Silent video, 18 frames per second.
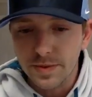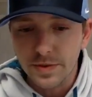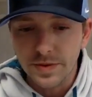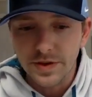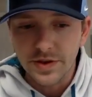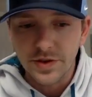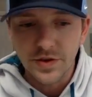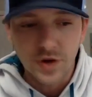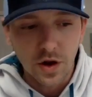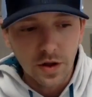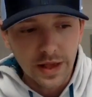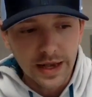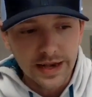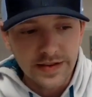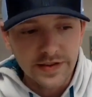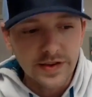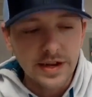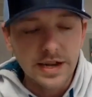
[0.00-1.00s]
It was in Salt
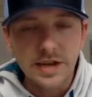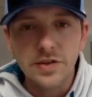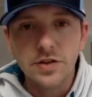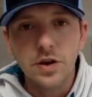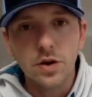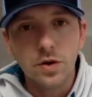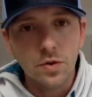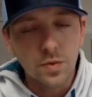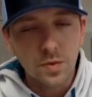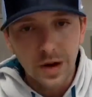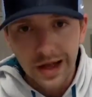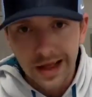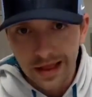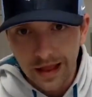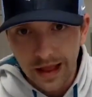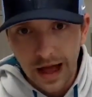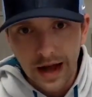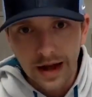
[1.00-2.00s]
Lake City, so a
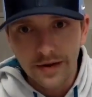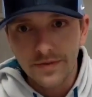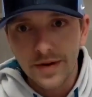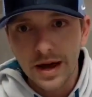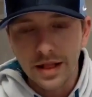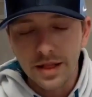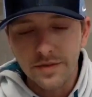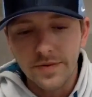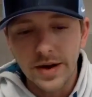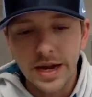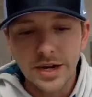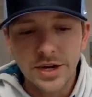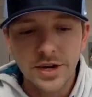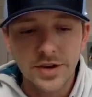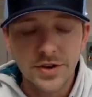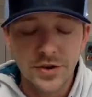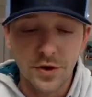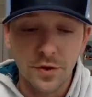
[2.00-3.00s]
lot of
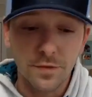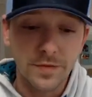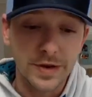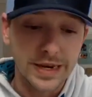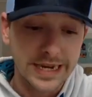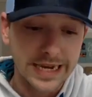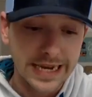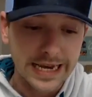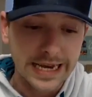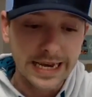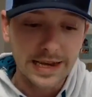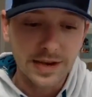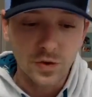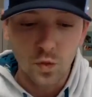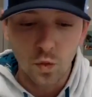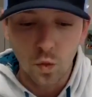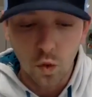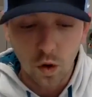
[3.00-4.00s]
elevation, so fatigue
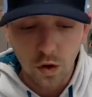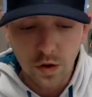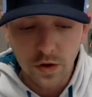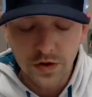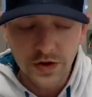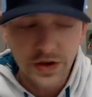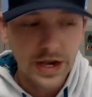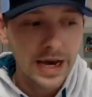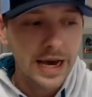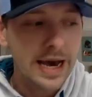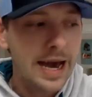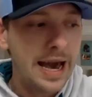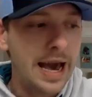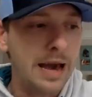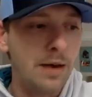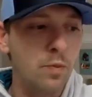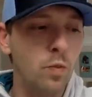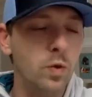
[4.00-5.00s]
is worse.
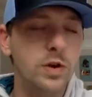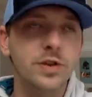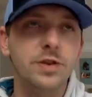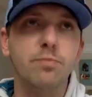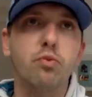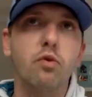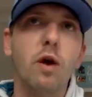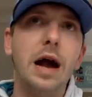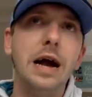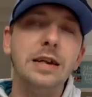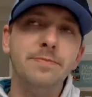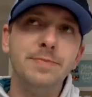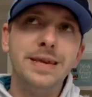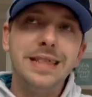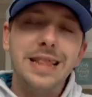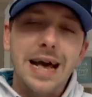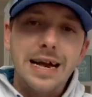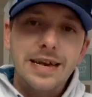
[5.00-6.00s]
And what surprised
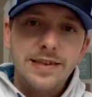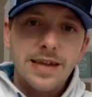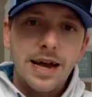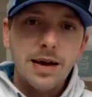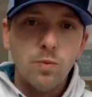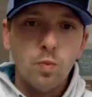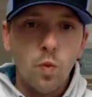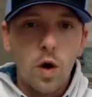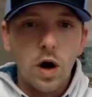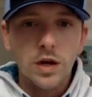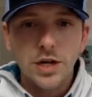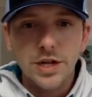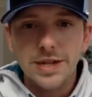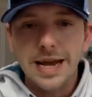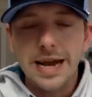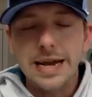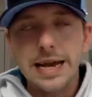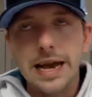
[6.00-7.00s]
me last night,
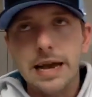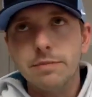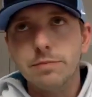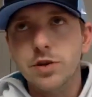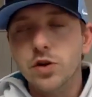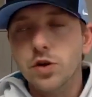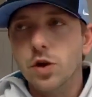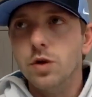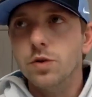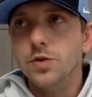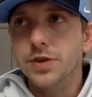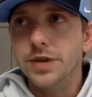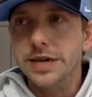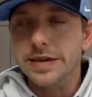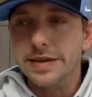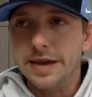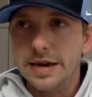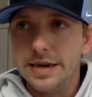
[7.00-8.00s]
watching that game as
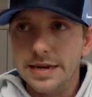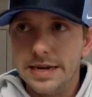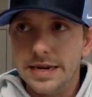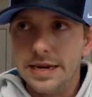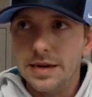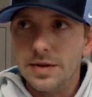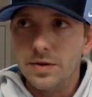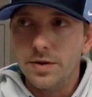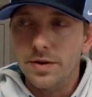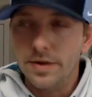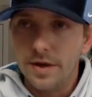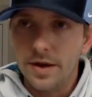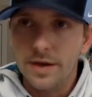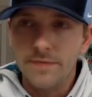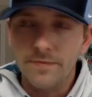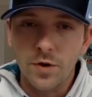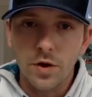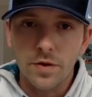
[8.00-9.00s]
closely as I did uh,
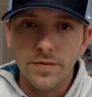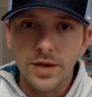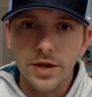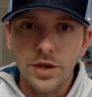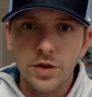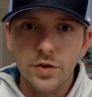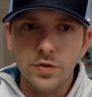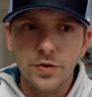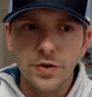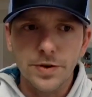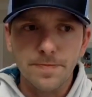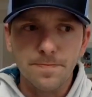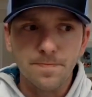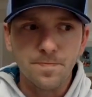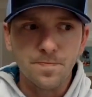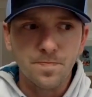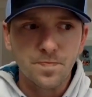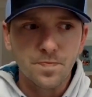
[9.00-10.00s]
involving
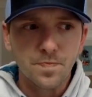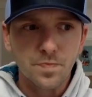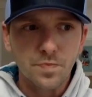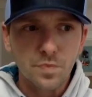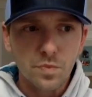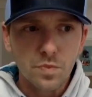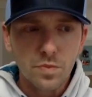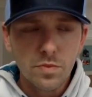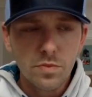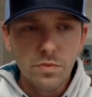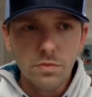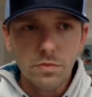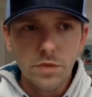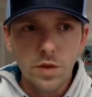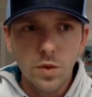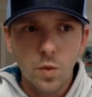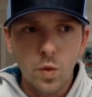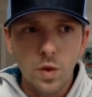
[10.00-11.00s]
Houston,
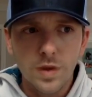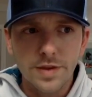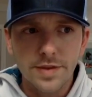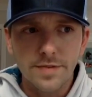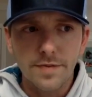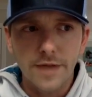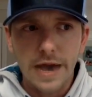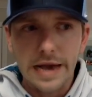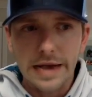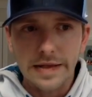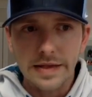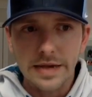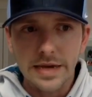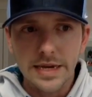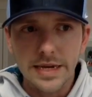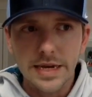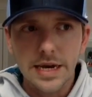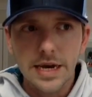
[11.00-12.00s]
was the fact
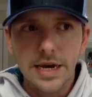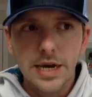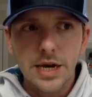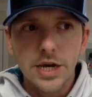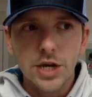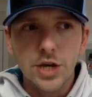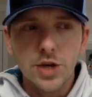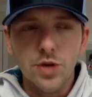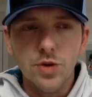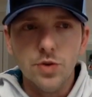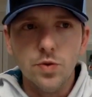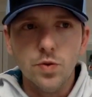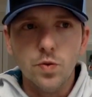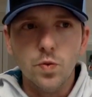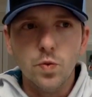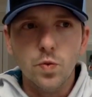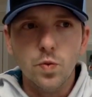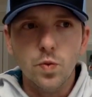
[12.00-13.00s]
that
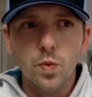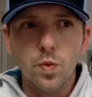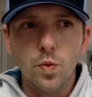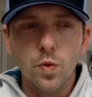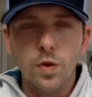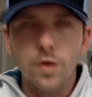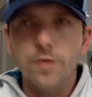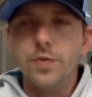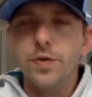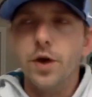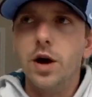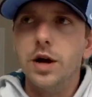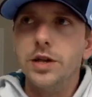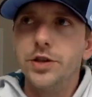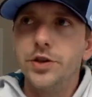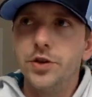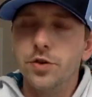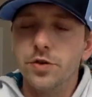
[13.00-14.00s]
you would have
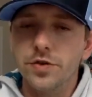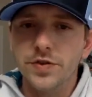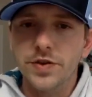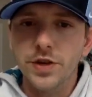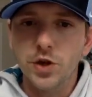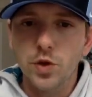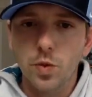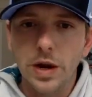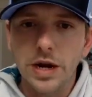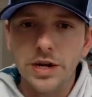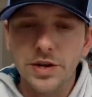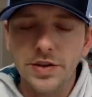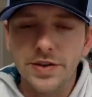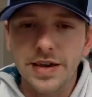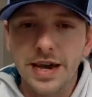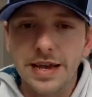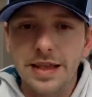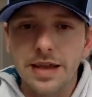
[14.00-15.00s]
thought in certain
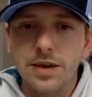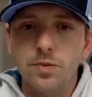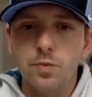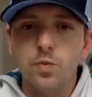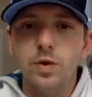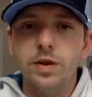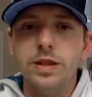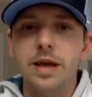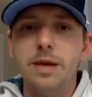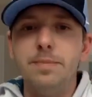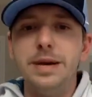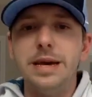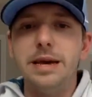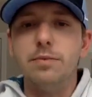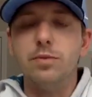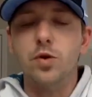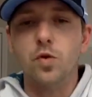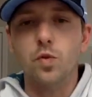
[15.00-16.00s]
situations had they would they
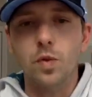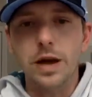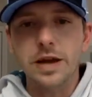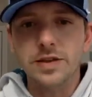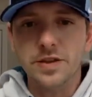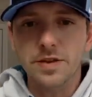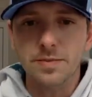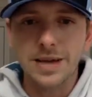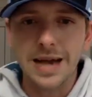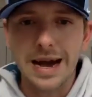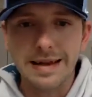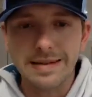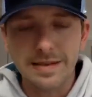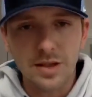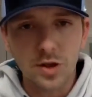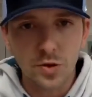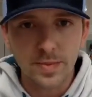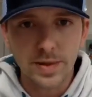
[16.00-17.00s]
be able to rest some
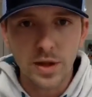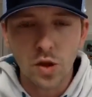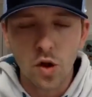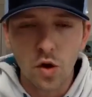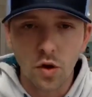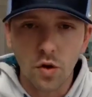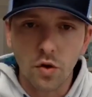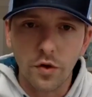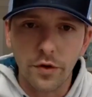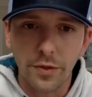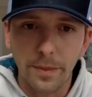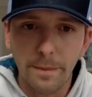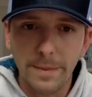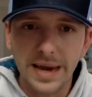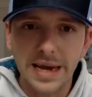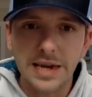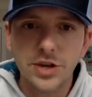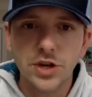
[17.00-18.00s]
guys a little bit longer on the
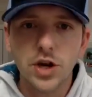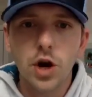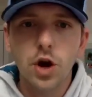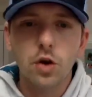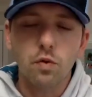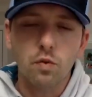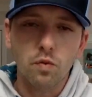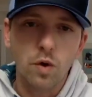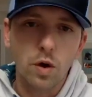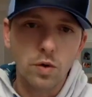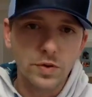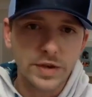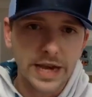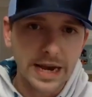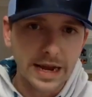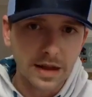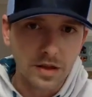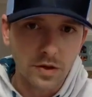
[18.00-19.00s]
bench,
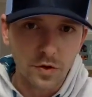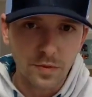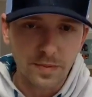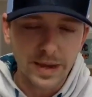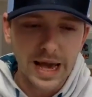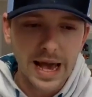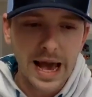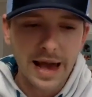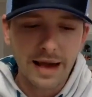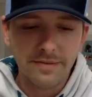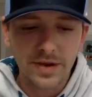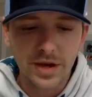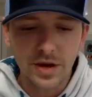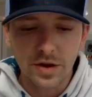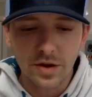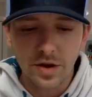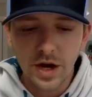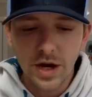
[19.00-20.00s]
rotate a little bit
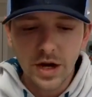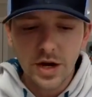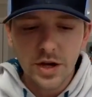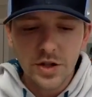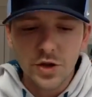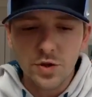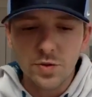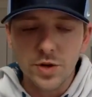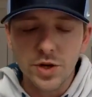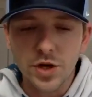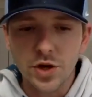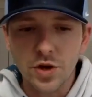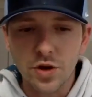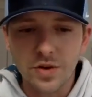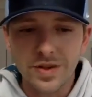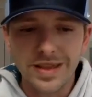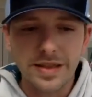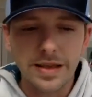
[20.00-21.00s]
heavier to
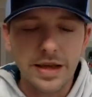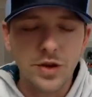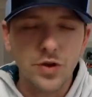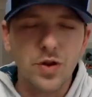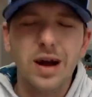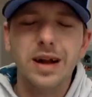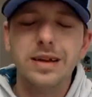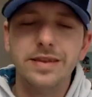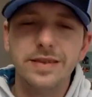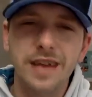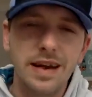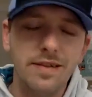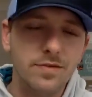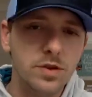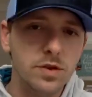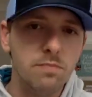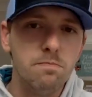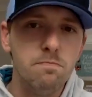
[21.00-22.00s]
ensure that they try to
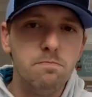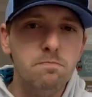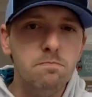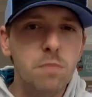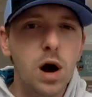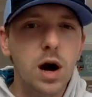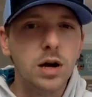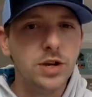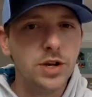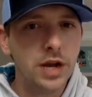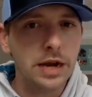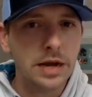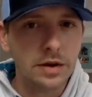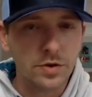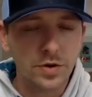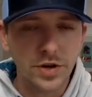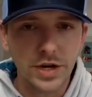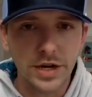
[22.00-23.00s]
save as much
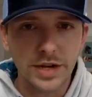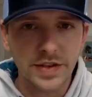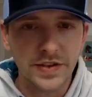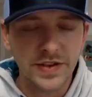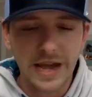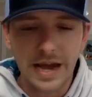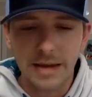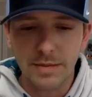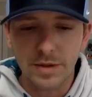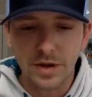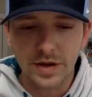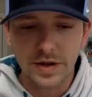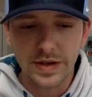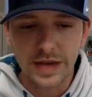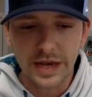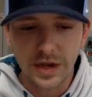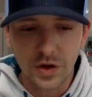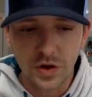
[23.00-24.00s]
energy and stamina as
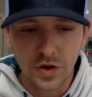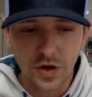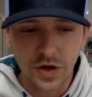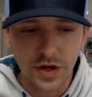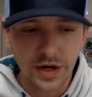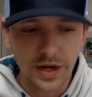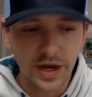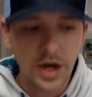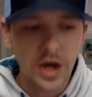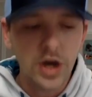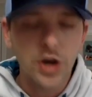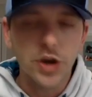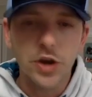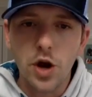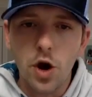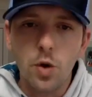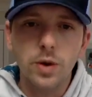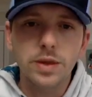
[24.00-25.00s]
they could,
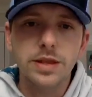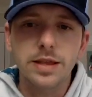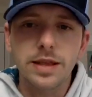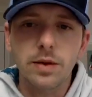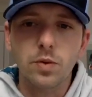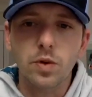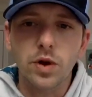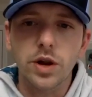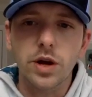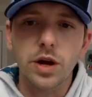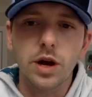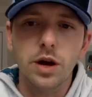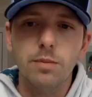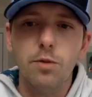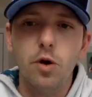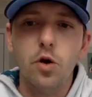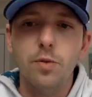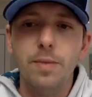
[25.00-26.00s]
knowing that they were going to
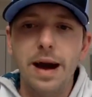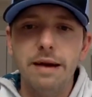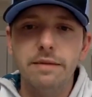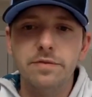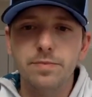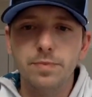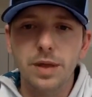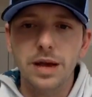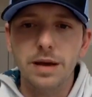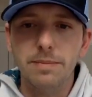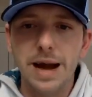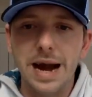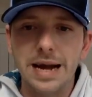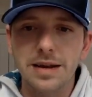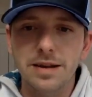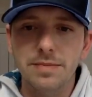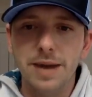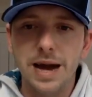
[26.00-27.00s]
come home, have to play
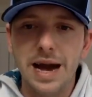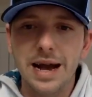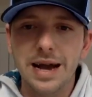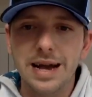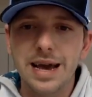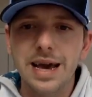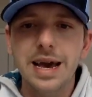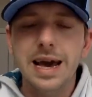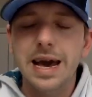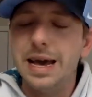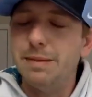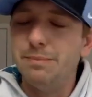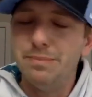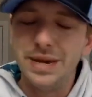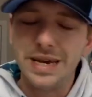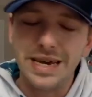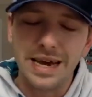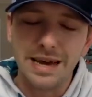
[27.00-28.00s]
back to back,
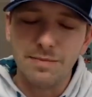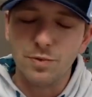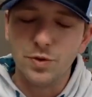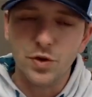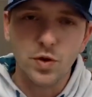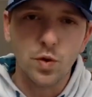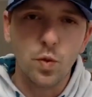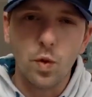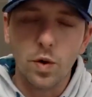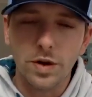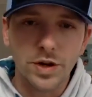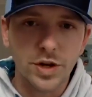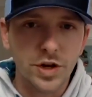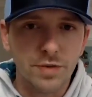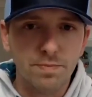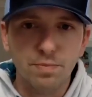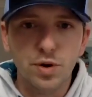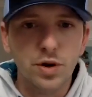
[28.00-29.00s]
and be able to want to
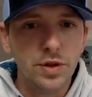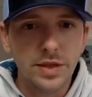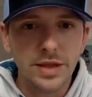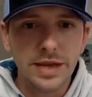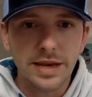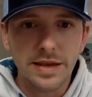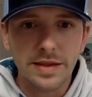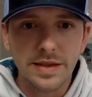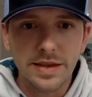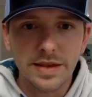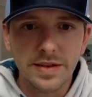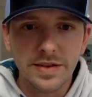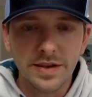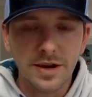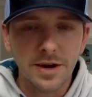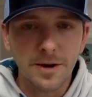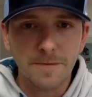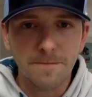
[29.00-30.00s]
just put the, this
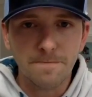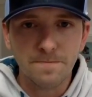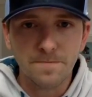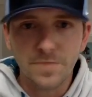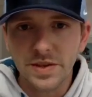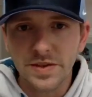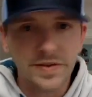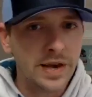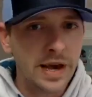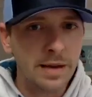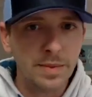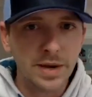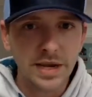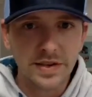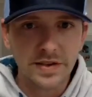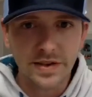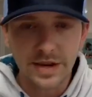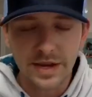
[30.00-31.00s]
um, this game
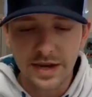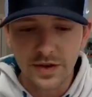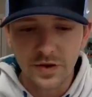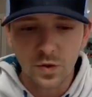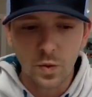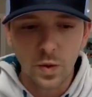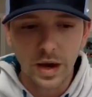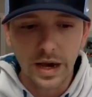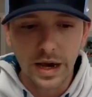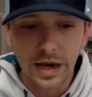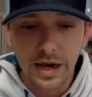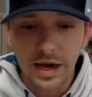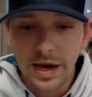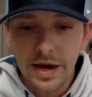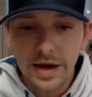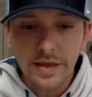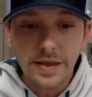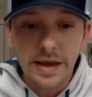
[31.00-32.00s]
against the Knicks away.
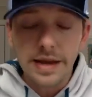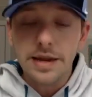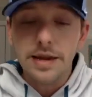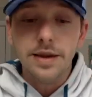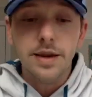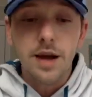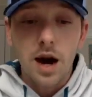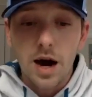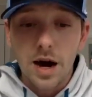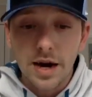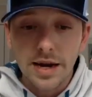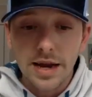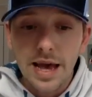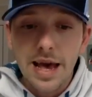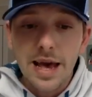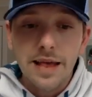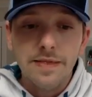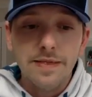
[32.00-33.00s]
They did not.
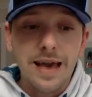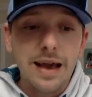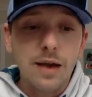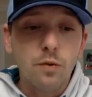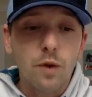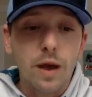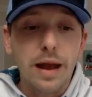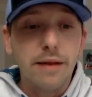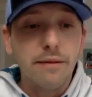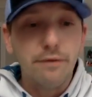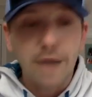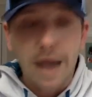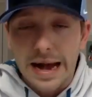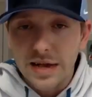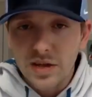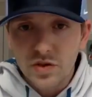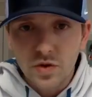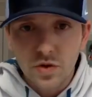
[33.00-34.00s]
They ran
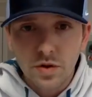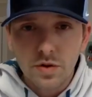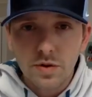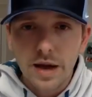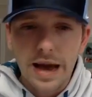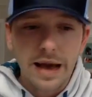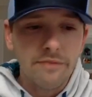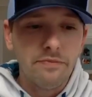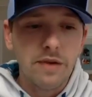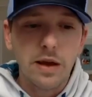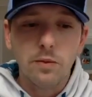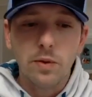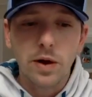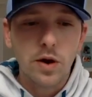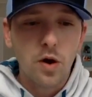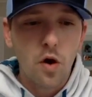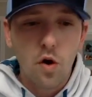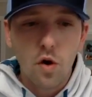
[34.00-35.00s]
faster and they
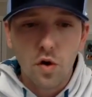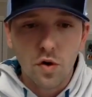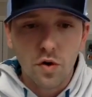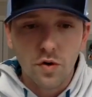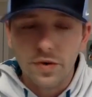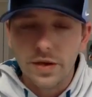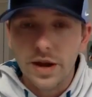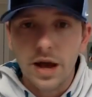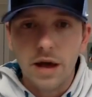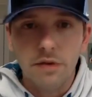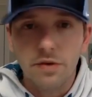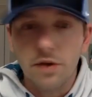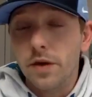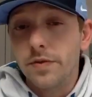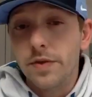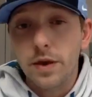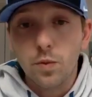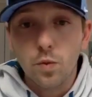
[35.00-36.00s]
ran harder than I
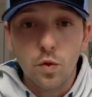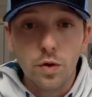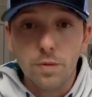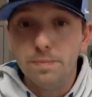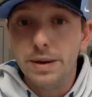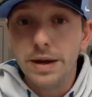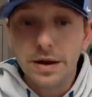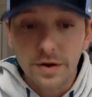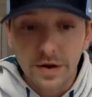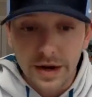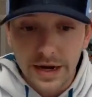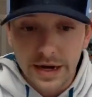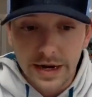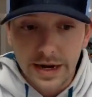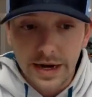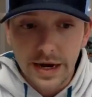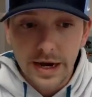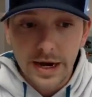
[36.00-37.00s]
thought they would. Period.